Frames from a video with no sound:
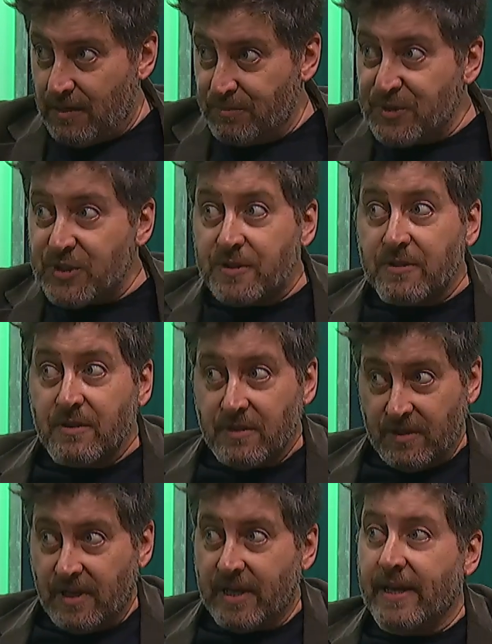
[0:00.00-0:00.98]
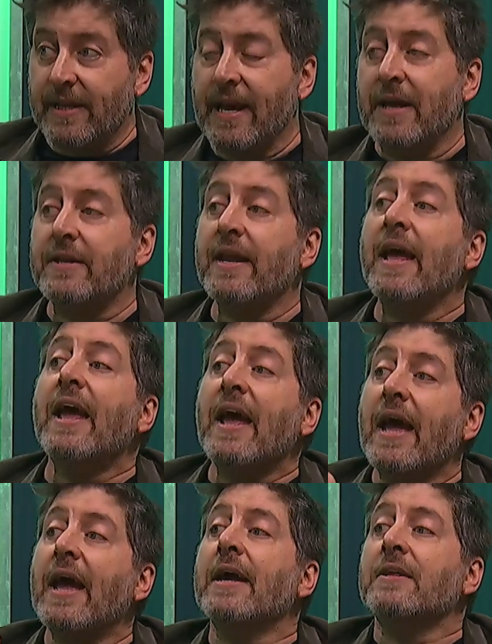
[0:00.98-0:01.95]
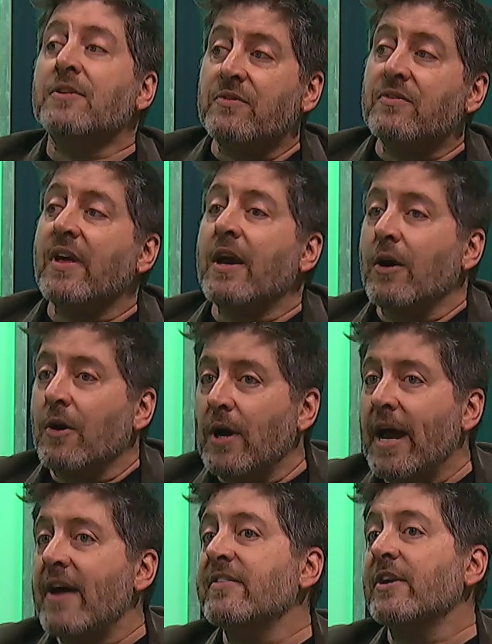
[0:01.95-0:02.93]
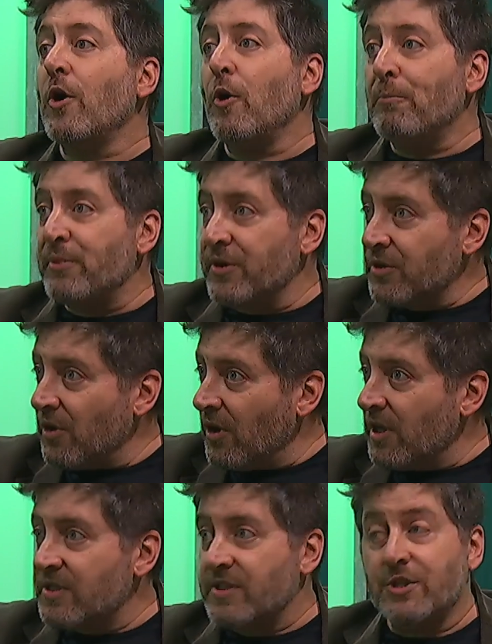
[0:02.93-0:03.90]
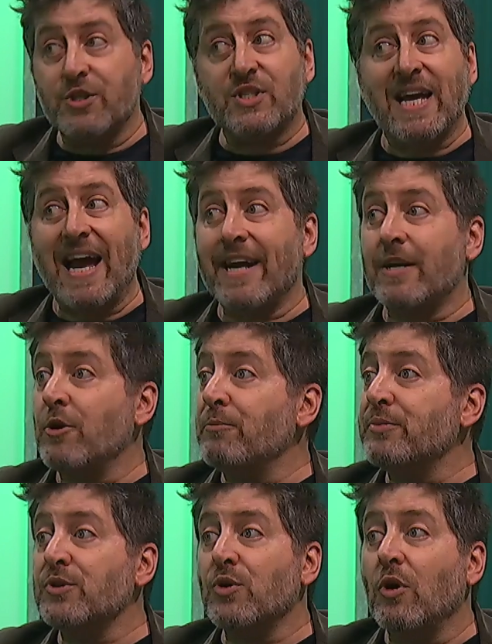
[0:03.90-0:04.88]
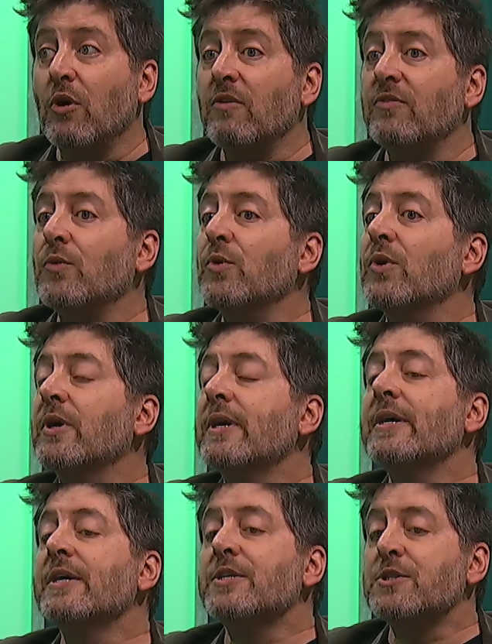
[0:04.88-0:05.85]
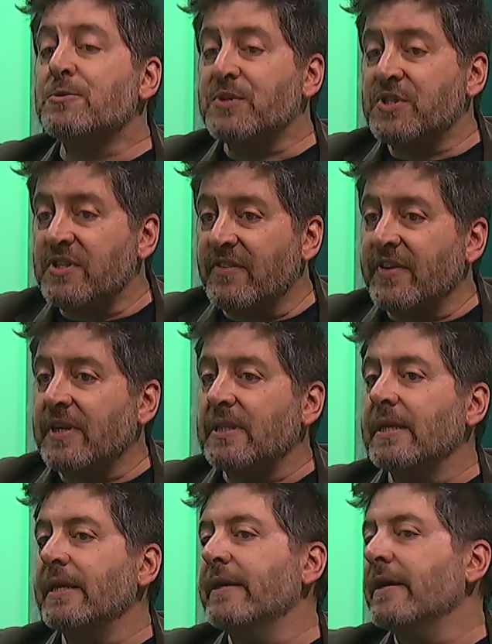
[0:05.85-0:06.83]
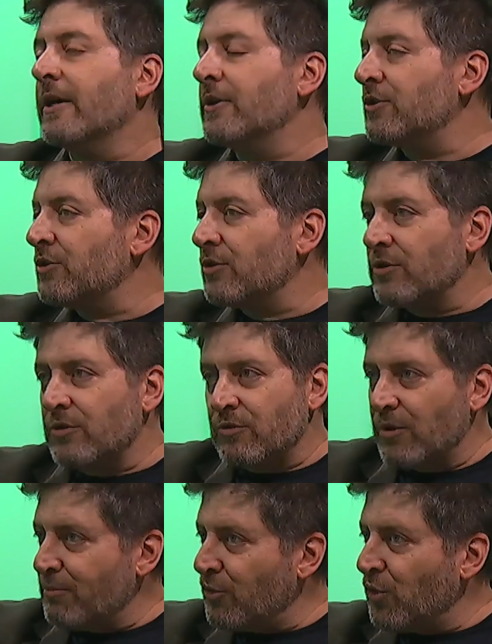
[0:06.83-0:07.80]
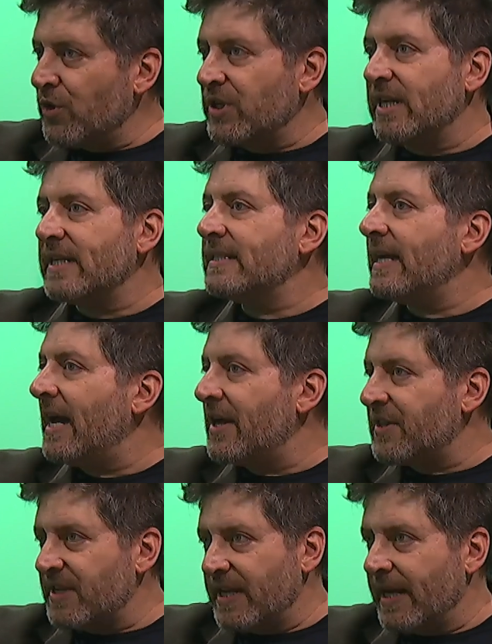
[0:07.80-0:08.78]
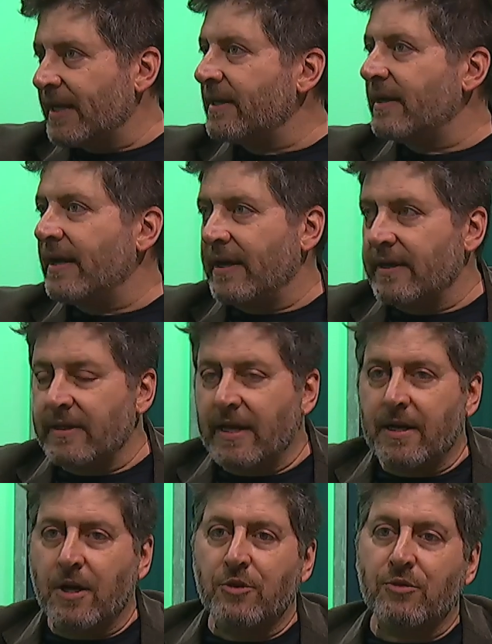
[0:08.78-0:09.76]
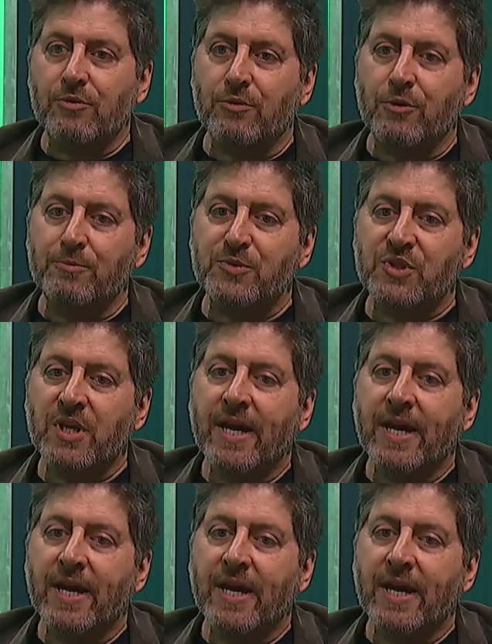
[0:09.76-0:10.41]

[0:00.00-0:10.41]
hubs, and they are having open calls. They just had an open call for specifically underreported ethnic and other groups,